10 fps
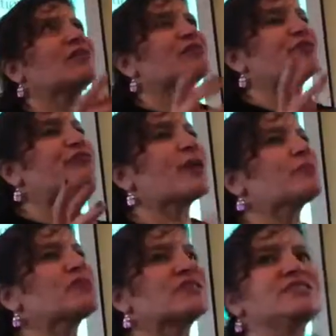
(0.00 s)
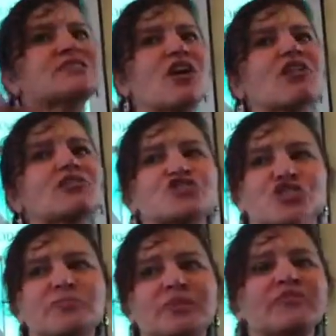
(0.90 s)
of the feminist
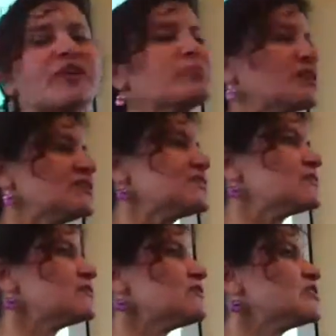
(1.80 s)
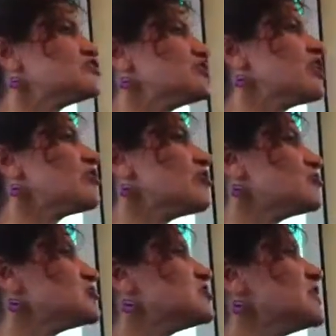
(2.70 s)
scholarship and feminist intervention now goes,